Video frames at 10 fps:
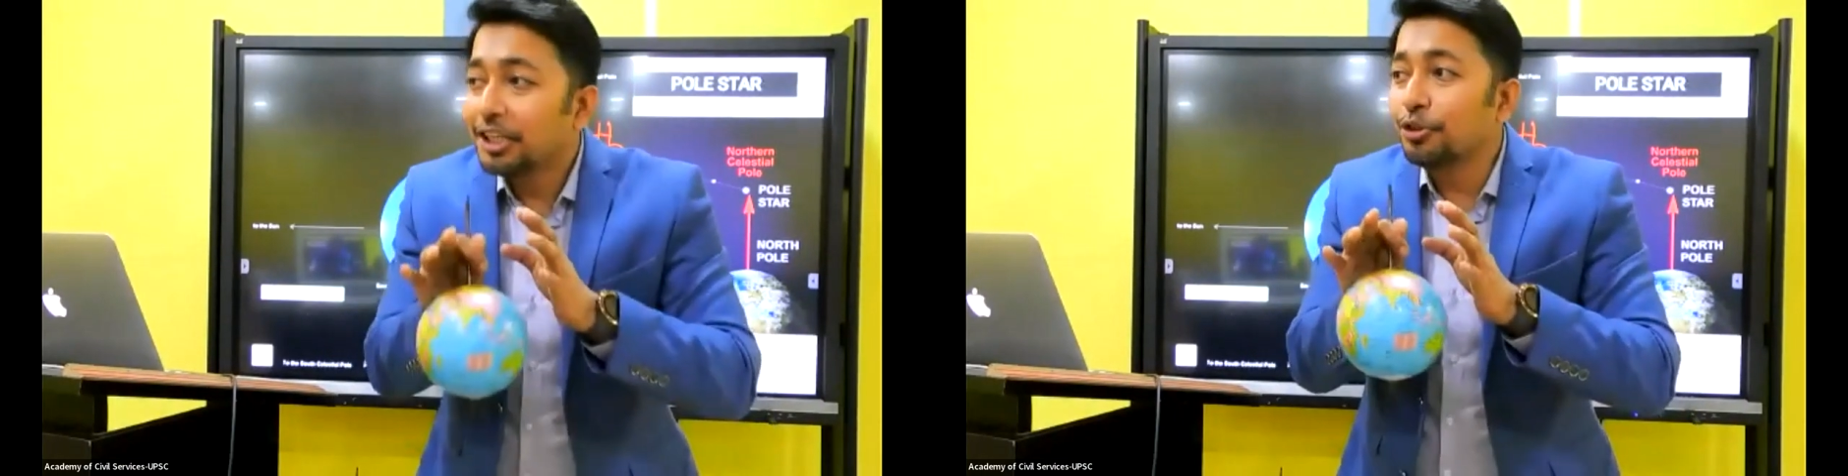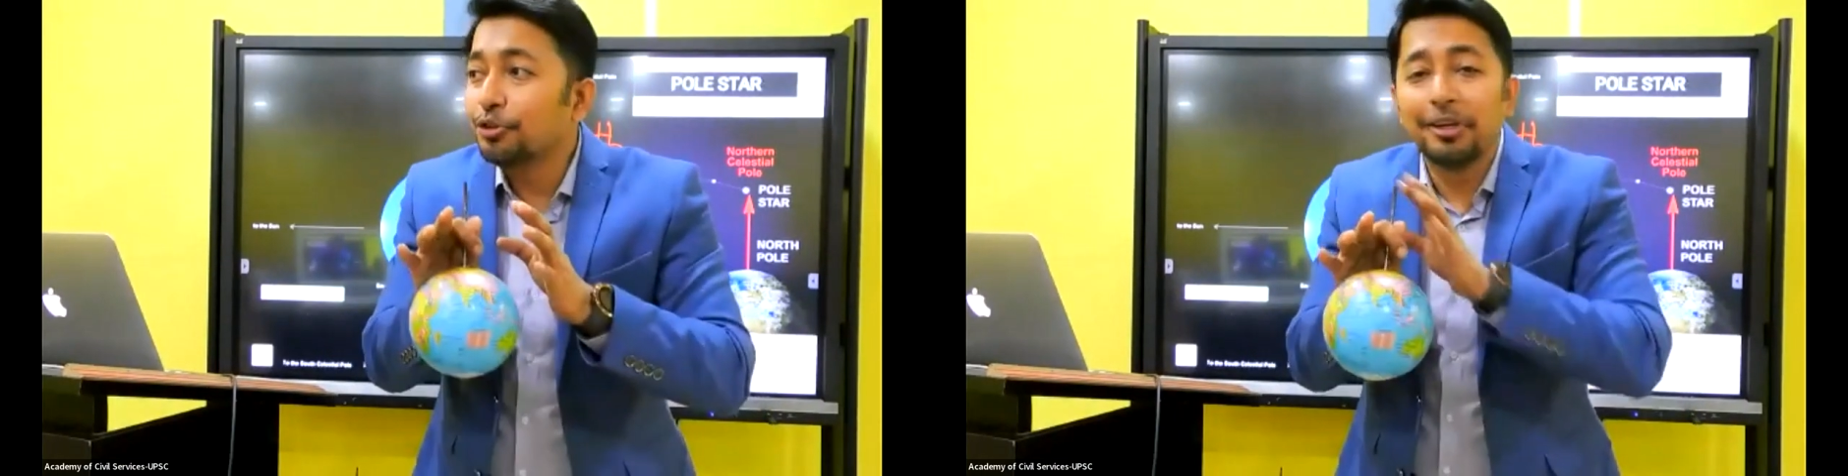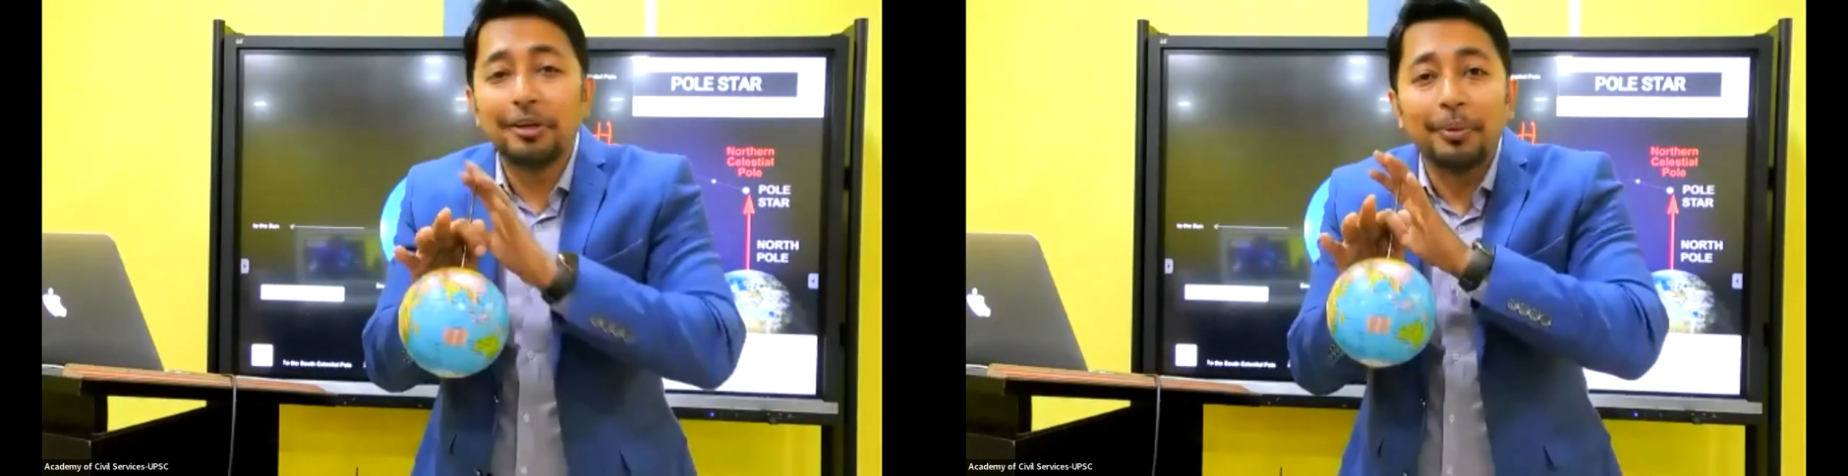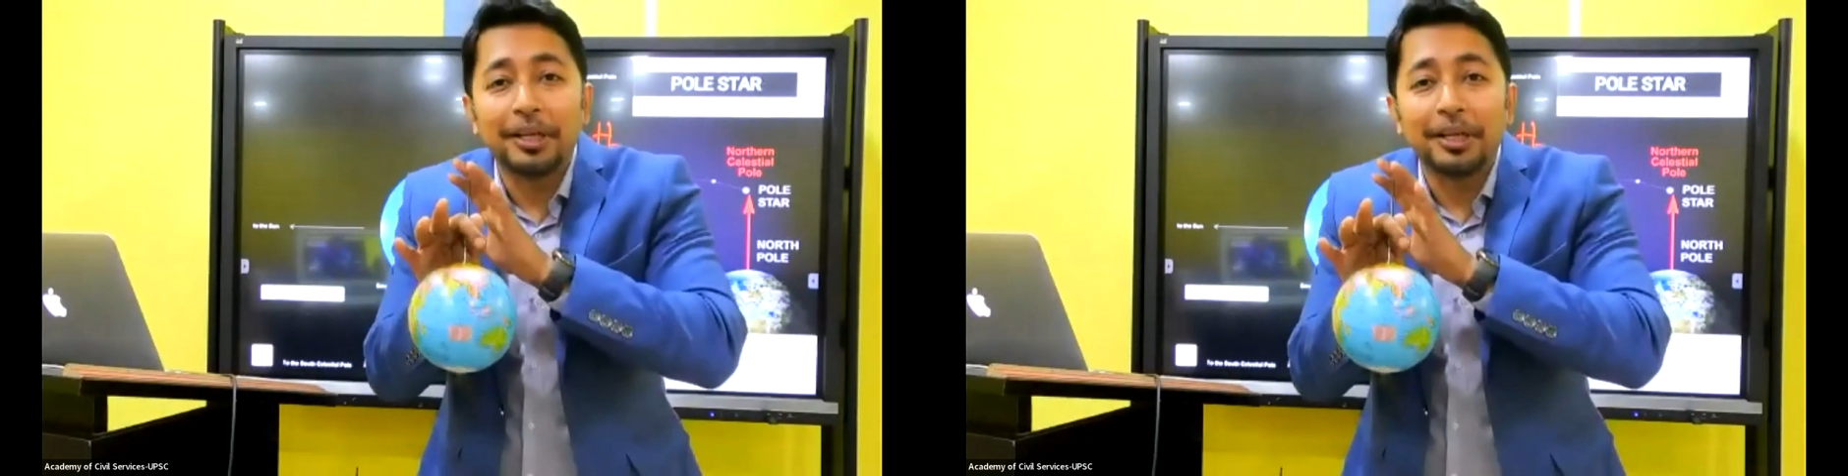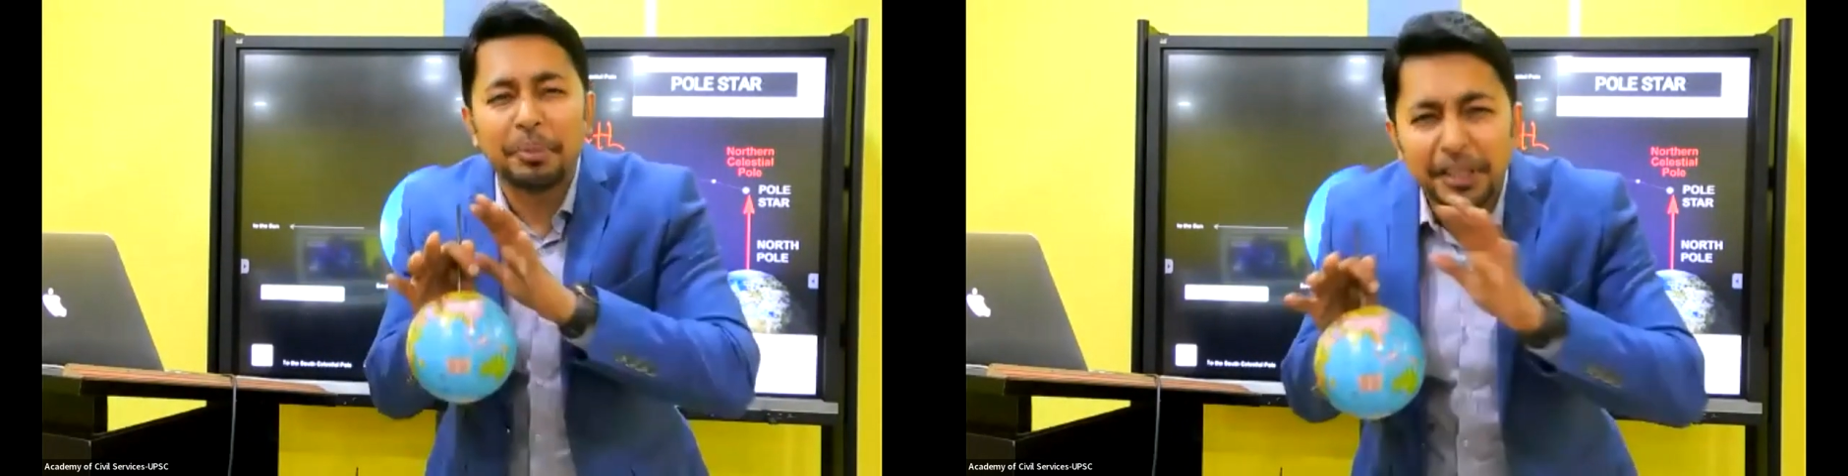you will be
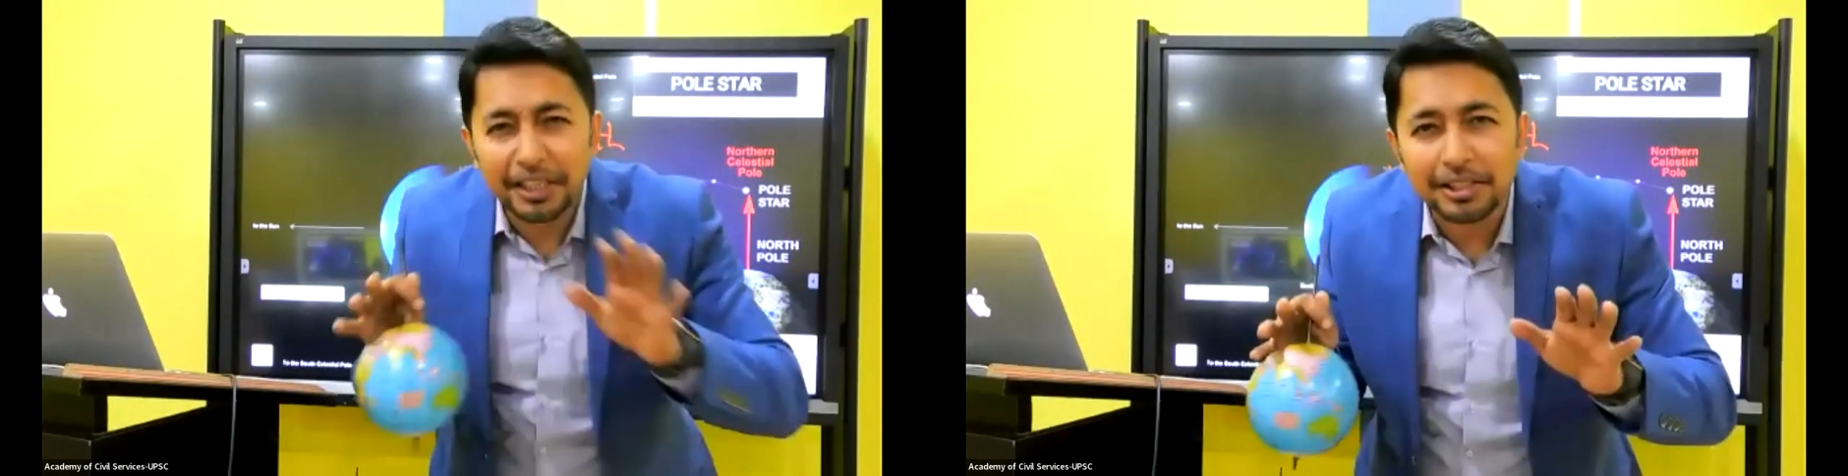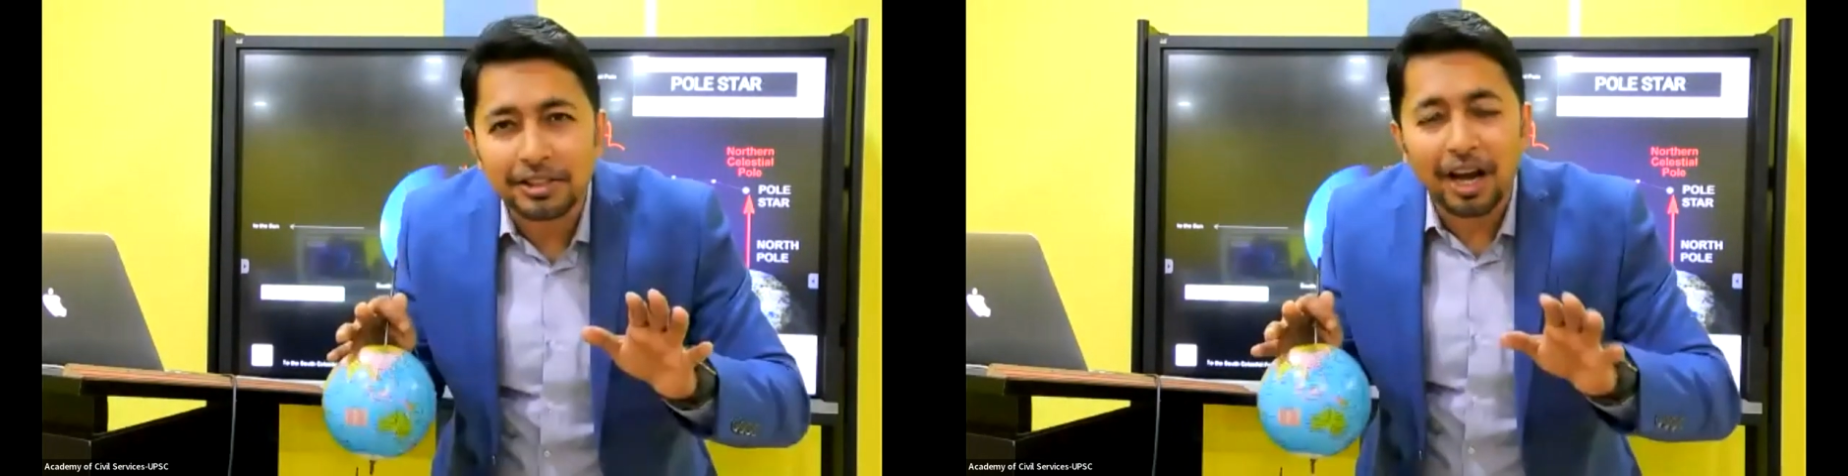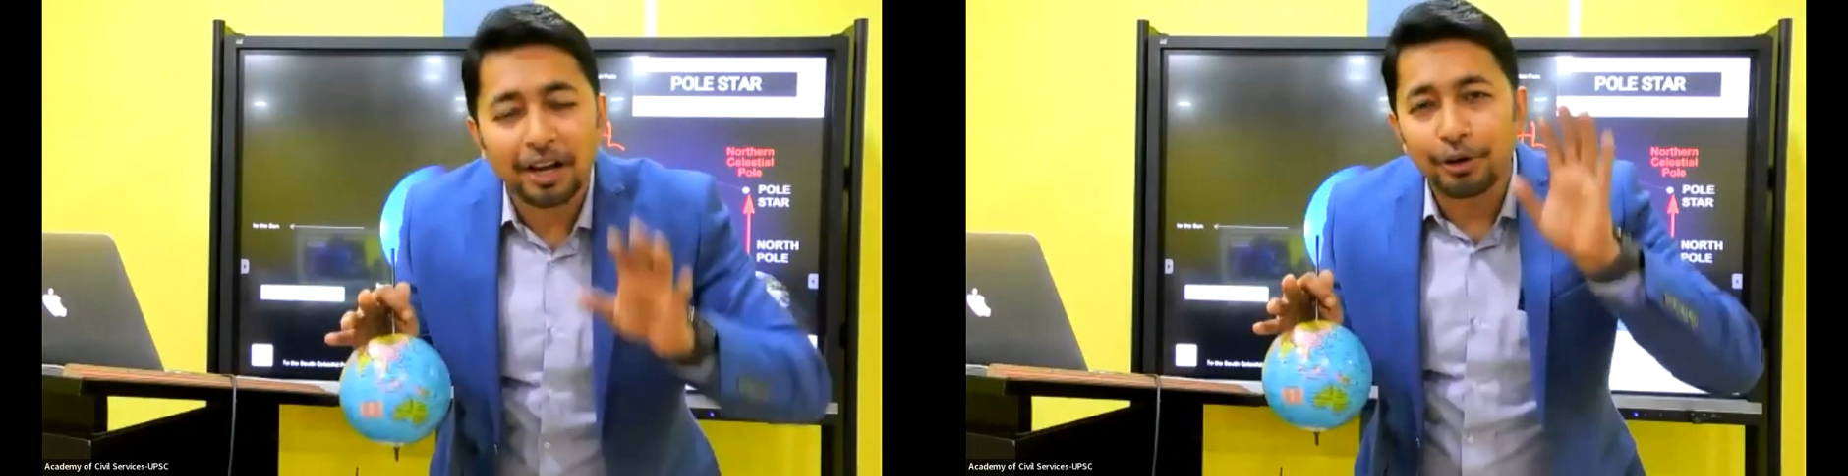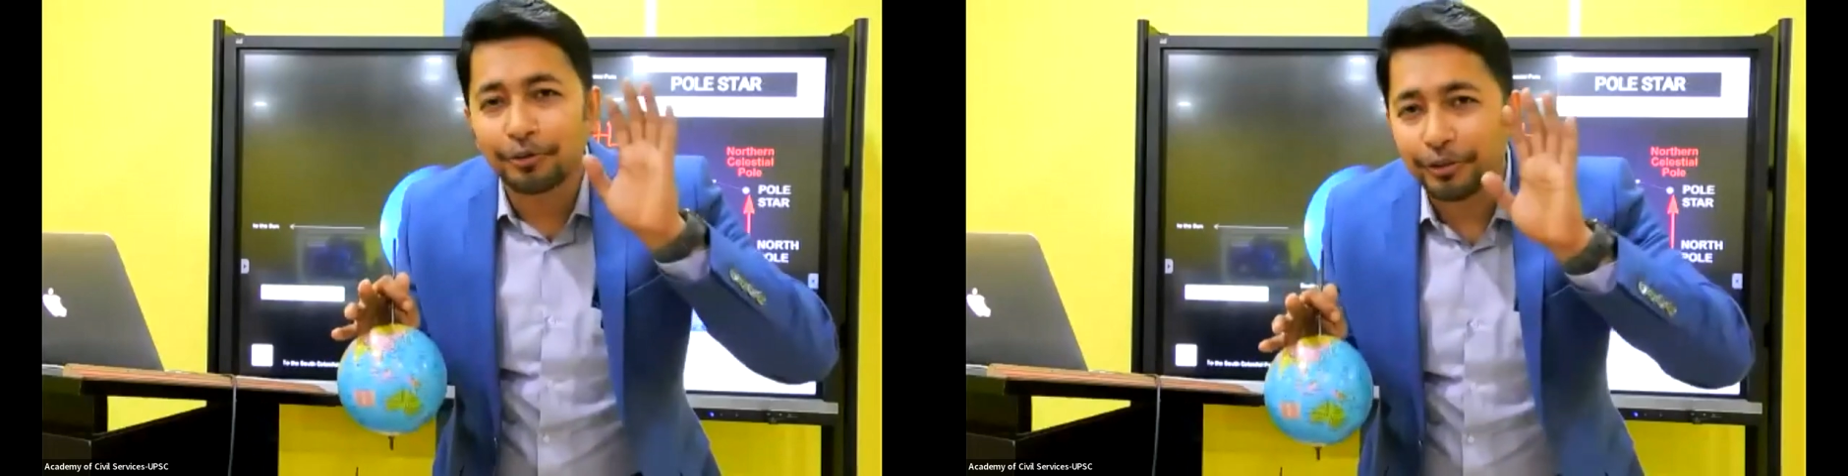the biggest star of